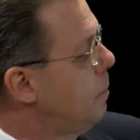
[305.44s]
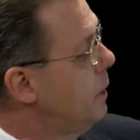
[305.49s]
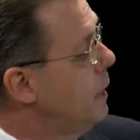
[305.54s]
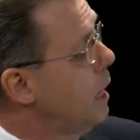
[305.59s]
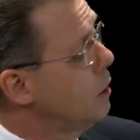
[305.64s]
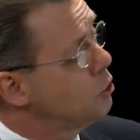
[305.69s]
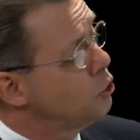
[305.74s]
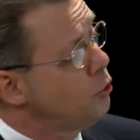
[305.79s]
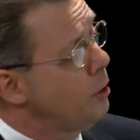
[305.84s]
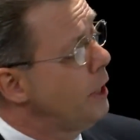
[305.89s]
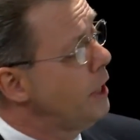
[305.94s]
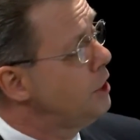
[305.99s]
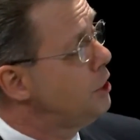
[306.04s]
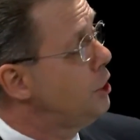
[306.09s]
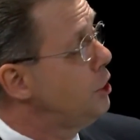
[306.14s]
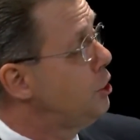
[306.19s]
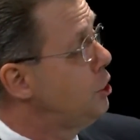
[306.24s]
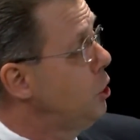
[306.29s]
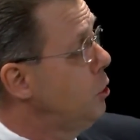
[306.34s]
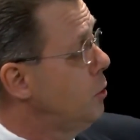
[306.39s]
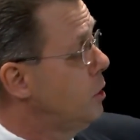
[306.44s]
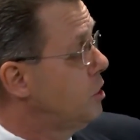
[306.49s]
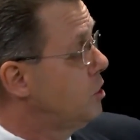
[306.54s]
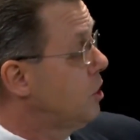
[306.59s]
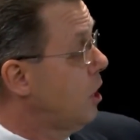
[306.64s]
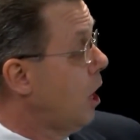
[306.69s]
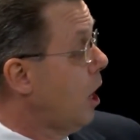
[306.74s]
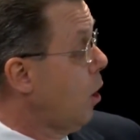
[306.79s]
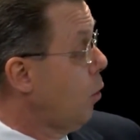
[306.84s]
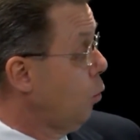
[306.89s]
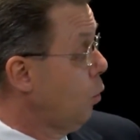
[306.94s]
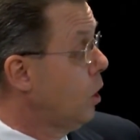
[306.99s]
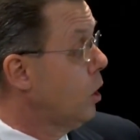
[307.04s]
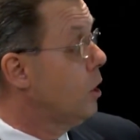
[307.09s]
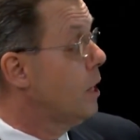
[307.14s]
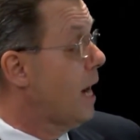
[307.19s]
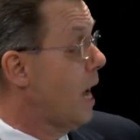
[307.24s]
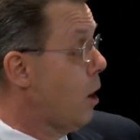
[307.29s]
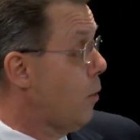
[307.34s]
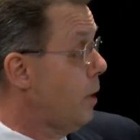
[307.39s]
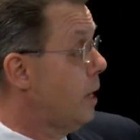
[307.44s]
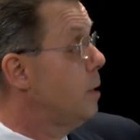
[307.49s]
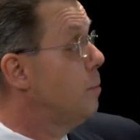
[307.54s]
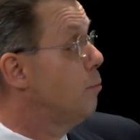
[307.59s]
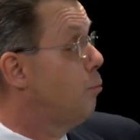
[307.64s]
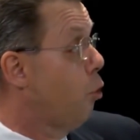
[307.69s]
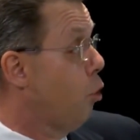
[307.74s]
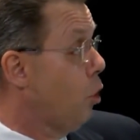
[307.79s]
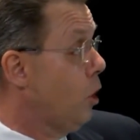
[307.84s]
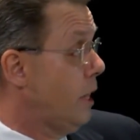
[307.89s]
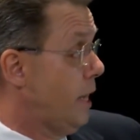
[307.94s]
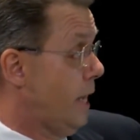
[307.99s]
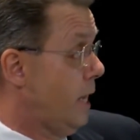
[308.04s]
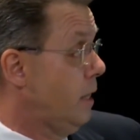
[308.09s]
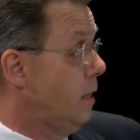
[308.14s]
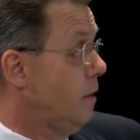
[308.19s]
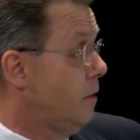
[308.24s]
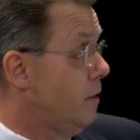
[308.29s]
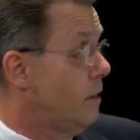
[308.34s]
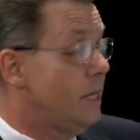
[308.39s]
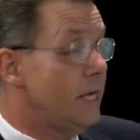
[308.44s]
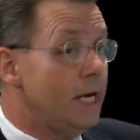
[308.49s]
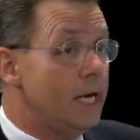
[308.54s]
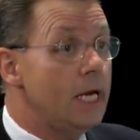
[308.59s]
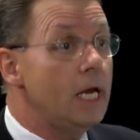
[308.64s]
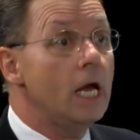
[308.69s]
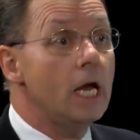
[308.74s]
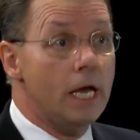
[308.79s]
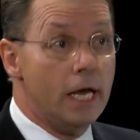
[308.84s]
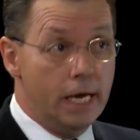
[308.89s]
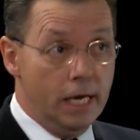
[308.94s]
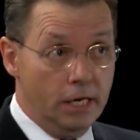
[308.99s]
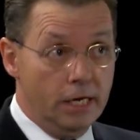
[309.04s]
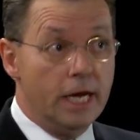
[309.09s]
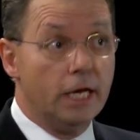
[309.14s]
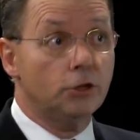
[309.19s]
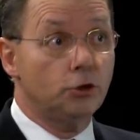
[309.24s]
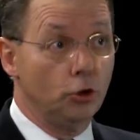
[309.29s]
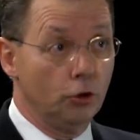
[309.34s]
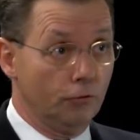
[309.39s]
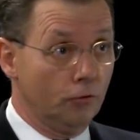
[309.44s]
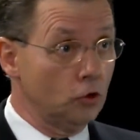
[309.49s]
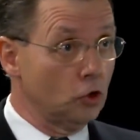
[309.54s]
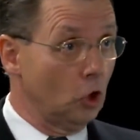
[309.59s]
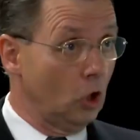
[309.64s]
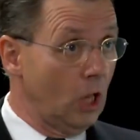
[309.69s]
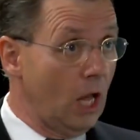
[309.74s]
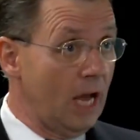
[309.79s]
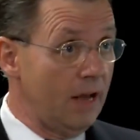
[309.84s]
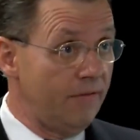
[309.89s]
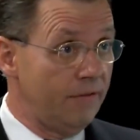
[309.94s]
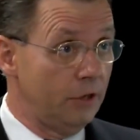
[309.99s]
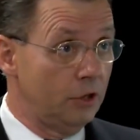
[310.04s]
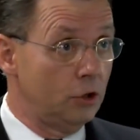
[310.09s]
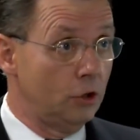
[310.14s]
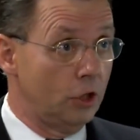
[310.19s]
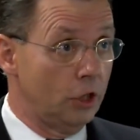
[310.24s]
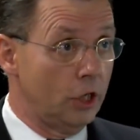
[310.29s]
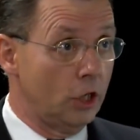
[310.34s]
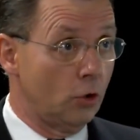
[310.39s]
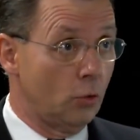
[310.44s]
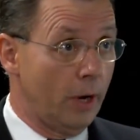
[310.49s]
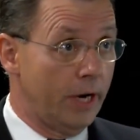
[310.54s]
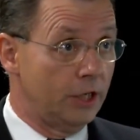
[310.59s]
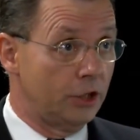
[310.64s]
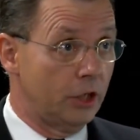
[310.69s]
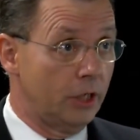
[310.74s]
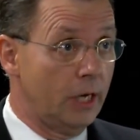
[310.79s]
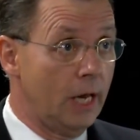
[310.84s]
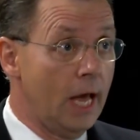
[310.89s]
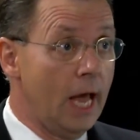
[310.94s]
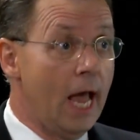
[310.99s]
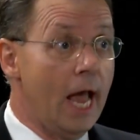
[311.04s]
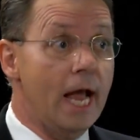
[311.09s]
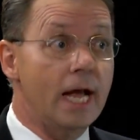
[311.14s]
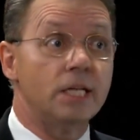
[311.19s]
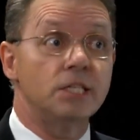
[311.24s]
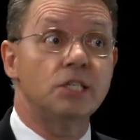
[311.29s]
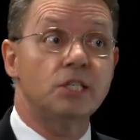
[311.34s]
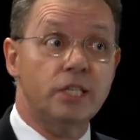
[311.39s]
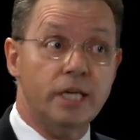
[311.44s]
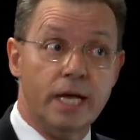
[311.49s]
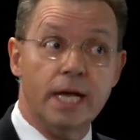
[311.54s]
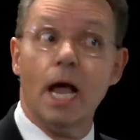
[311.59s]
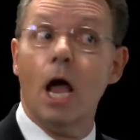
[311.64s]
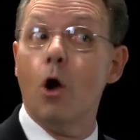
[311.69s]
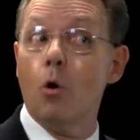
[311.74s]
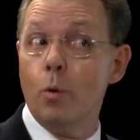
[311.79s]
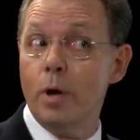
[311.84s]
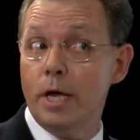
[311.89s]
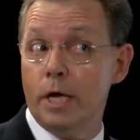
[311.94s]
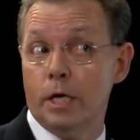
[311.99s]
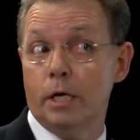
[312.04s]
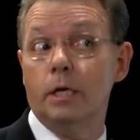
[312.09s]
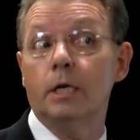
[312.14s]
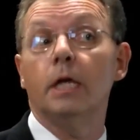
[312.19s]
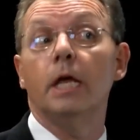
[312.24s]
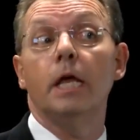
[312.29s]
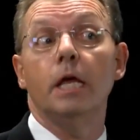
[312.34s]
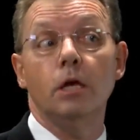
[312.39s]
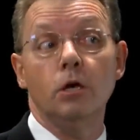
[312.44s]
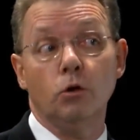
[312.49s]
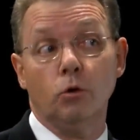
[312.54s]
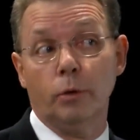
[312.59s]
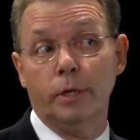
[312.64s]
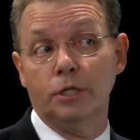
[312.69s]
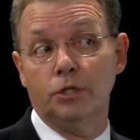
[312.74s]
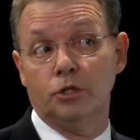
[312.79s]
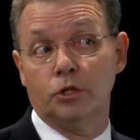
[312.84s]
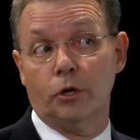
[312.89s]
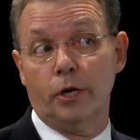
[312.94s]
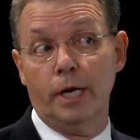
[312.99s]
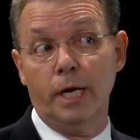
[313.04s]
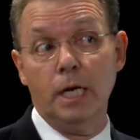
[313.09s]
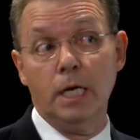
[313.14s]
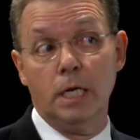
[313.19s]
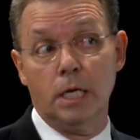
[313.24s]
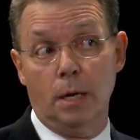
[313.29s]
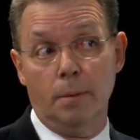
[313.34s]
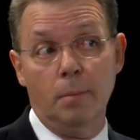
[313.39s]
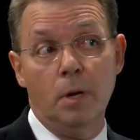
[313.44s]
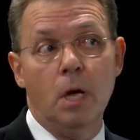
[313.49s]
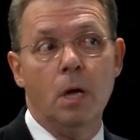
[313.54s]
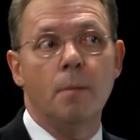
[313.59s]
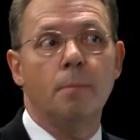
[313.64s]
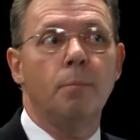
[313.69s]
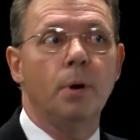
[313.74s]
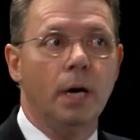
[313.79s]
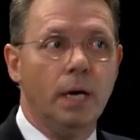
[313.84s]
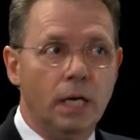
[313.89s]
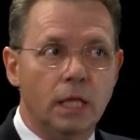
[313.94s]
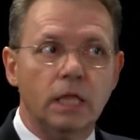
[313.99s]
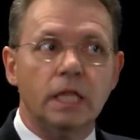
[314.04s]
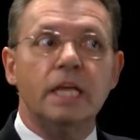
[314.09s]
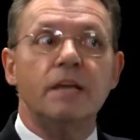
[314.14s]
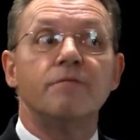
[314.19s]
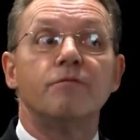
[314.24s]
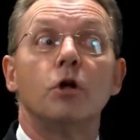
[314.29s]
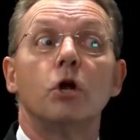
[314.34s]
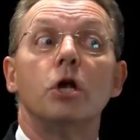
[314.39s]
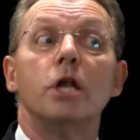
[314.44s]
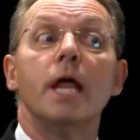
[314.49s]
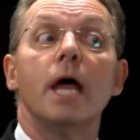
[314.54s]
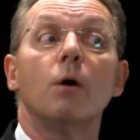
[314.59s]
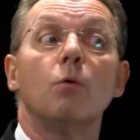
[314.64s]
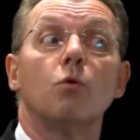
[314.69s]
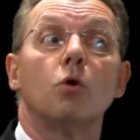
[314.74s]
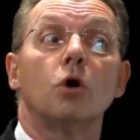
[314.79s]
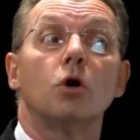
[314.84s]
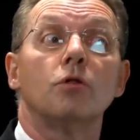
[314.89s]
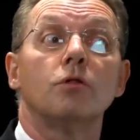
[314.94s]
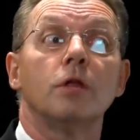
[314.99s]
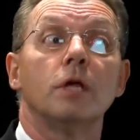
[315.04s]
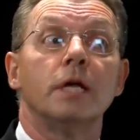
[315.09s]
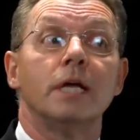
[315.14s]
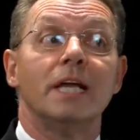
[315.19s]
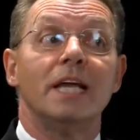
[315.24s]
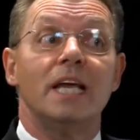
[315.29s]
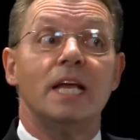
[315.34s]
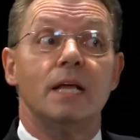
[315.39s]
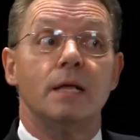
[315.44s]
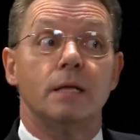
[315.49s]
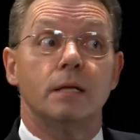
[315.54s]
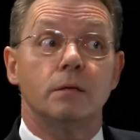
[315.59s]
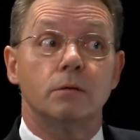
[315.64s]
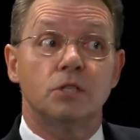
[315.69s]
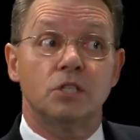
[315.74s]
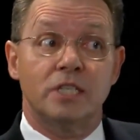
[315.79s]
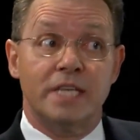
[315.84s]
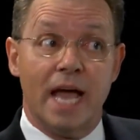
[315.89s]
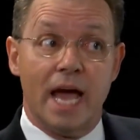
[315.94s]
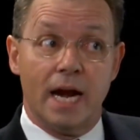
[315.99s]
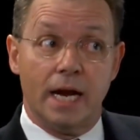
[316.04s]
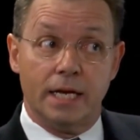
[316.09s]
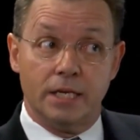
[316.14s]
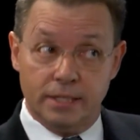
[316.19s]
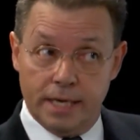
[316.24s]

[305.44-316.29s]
But now strategy 2 is we're now importing the index universal life into the equation and seeing how we can increase their income but leave their net worth static.